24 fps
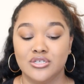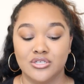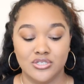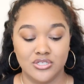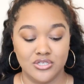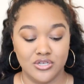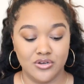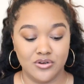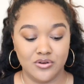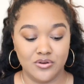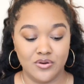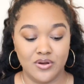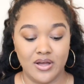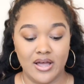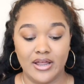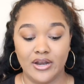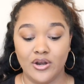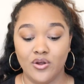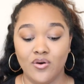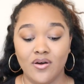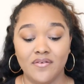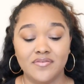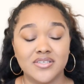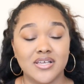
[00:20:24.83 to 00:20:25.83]
So I
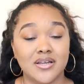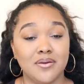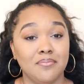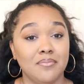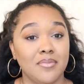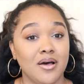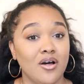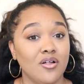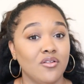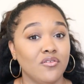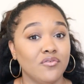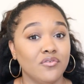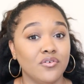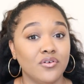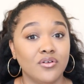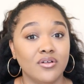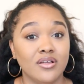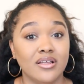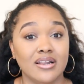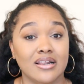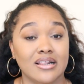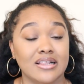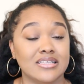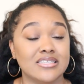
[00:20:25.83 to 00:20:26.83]
know I've said a mouthful
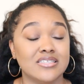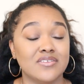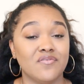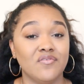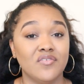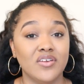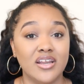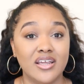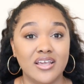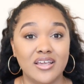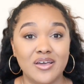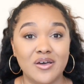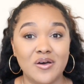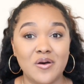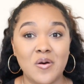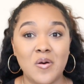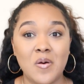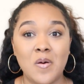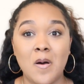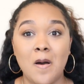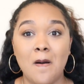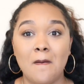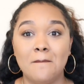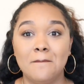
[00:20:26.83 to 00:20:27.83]
in this
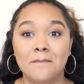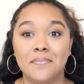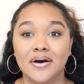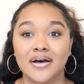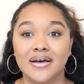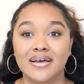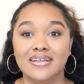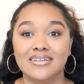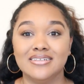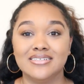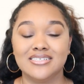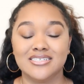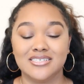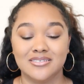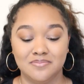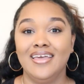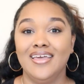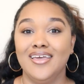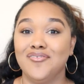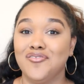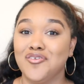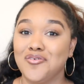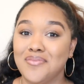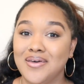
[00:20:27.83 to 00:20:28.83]
video, but
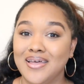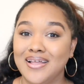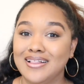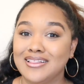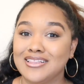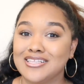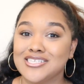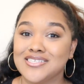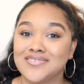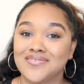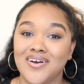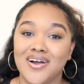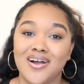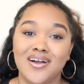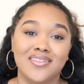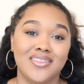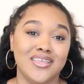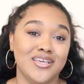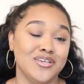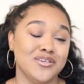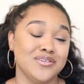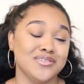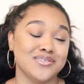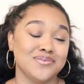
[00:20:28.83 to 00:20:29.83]
if you made it this far,
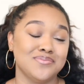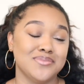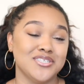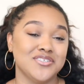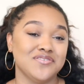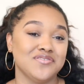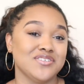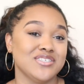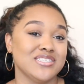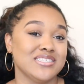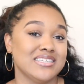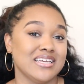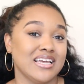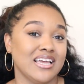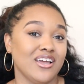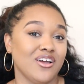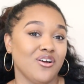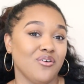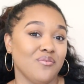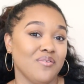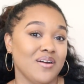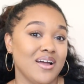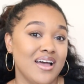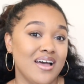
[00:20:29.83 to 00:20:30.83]
thank you so much for
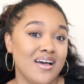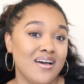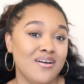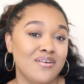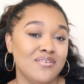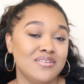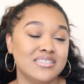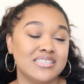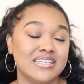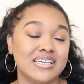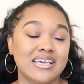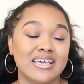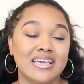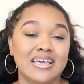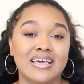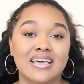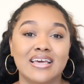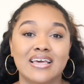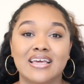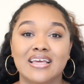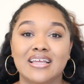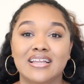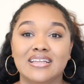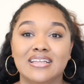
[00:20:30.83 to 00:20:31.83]
sticking around.
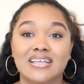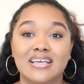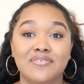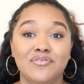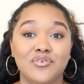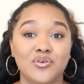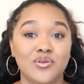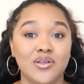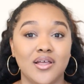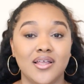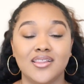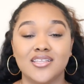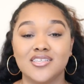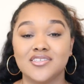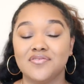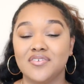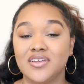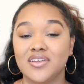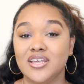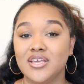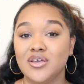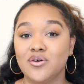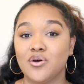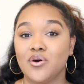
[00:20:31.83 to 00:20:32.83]
And if you like this
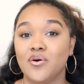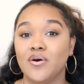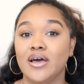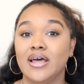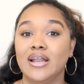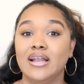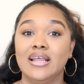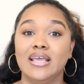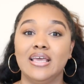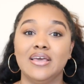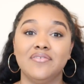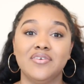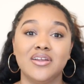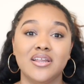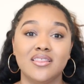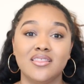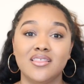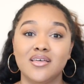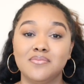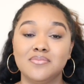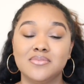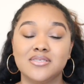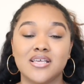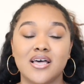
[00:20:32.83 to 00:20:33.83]
video, go ahead and give it a
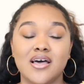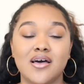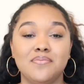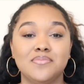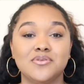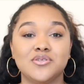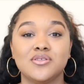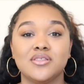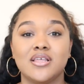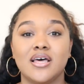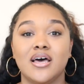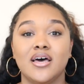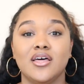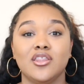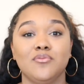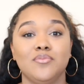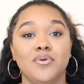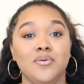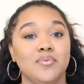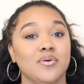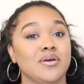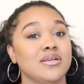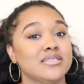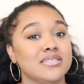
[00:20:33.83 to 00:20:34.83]
thumbs up so that other
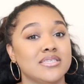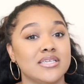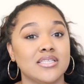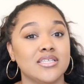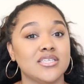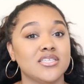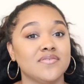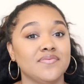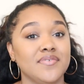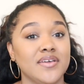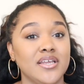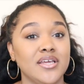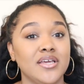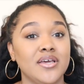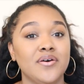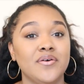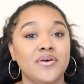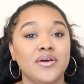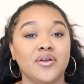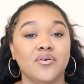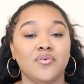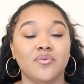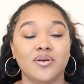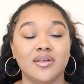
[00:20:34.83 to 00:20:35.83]
people can see this video.
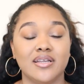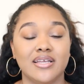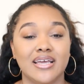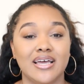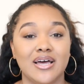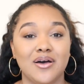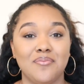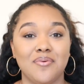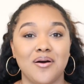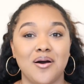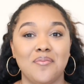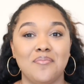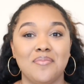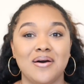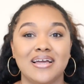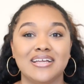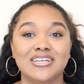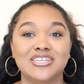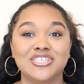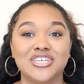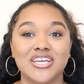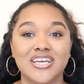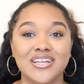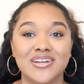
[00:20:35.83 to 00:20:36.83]
It'll really help out my
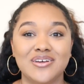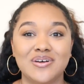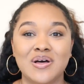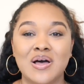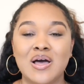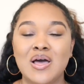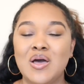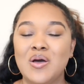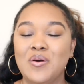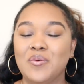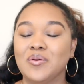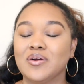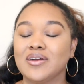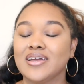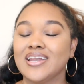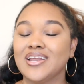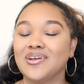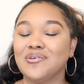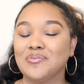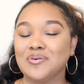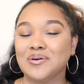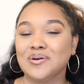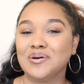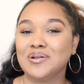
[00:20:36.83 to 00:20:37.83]
channel. We're
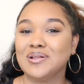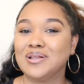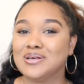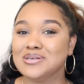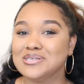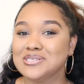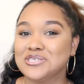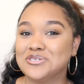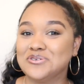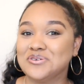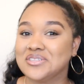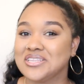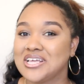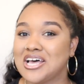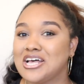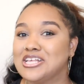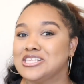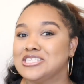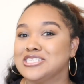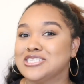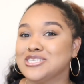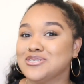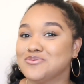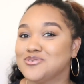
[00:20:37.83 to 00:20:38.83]
getting real close to
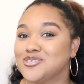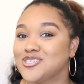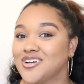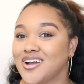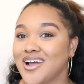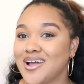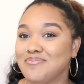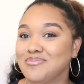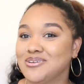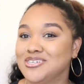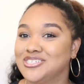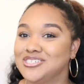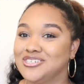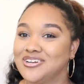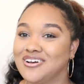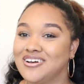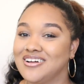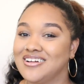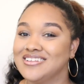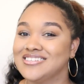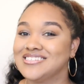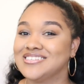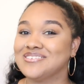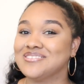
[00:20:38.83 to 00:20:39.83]
1,000 subscribers,
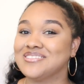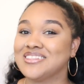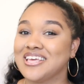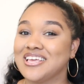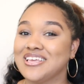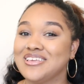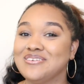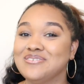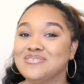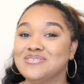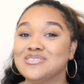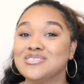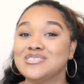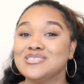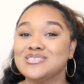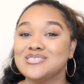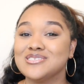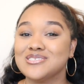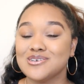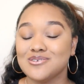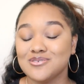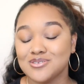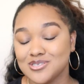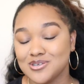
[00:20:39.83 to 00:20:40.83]
y'all, so thank you
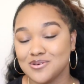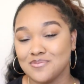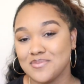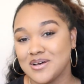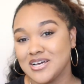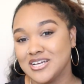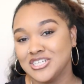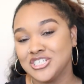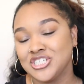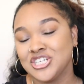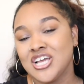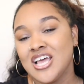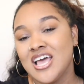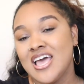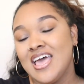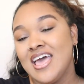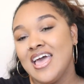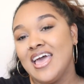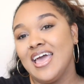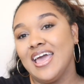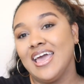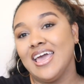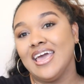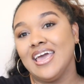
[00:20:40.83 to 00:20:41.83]
so much.
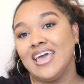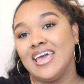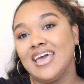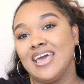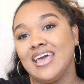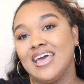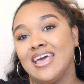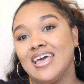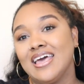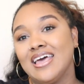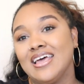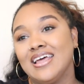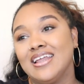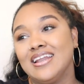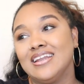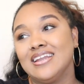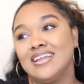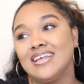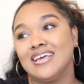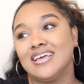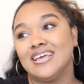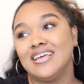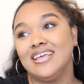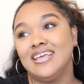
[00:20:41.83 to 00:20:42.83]

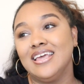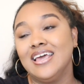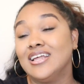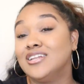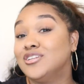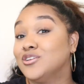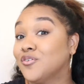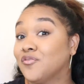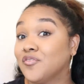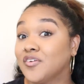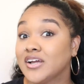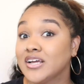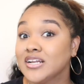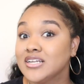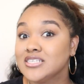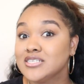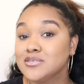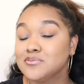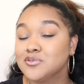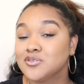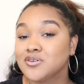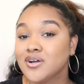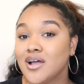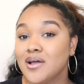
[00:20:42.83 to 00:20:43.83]
And yeah, don't forget to
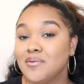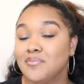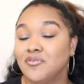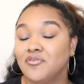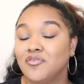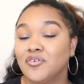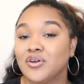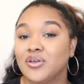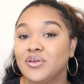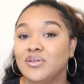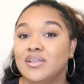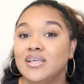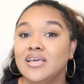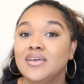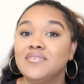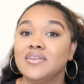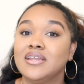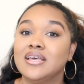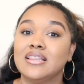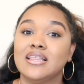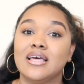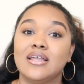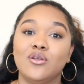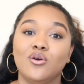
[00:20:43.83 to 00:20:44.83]
subscribe before you leave
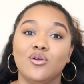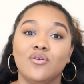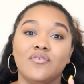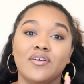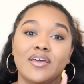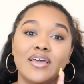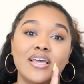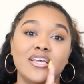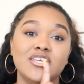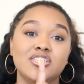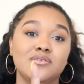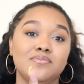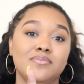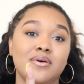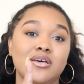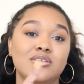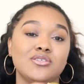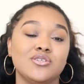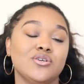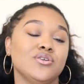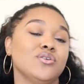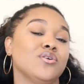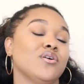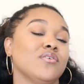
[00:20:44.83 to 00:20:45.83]
and hit that notification bell
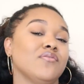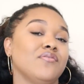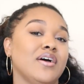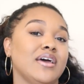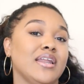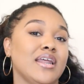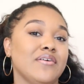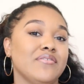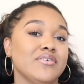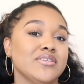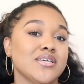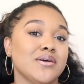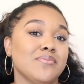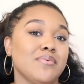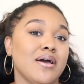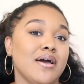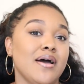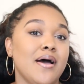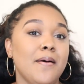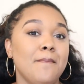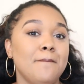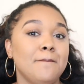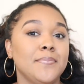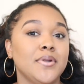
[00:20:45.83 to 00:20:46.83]
so you're notified every time I
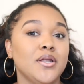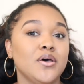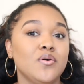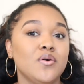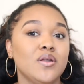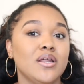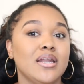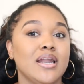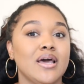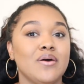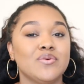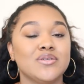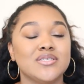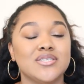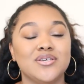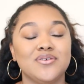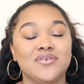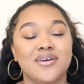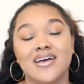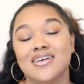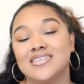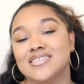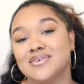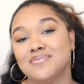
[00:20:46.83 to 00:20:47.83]
upload, and I will see
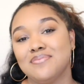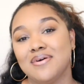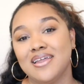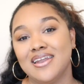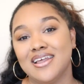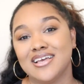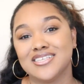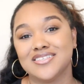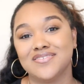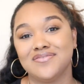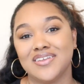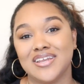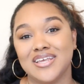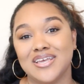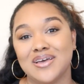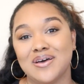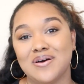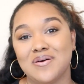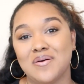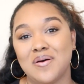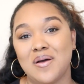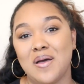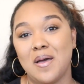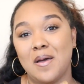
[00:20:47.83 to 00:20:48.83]
you guys in my next
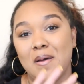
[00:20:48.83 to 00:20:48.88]
video.